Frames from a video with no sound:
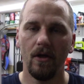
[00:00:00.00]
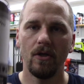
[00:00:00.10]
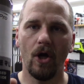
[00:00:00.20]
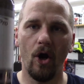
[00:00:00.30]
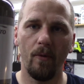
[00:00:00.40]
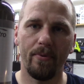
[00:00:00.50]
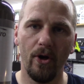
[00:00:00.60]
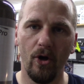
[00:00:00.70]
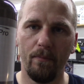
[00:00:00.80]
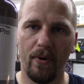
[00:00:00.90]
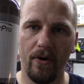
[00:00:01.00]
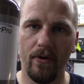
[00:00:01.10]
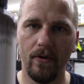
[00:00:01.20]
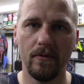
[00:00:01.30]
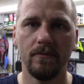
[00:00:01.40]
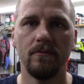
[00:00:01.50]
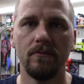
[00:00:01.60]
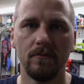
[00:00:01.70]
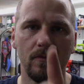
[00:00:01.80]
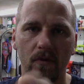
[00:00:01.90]
CarPro Perl.
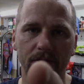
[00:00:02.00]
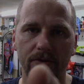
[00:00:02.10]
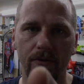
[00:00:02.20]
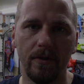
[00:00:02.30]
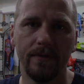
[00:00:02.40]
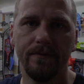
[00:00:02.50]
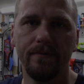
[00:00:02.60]
Let's do it.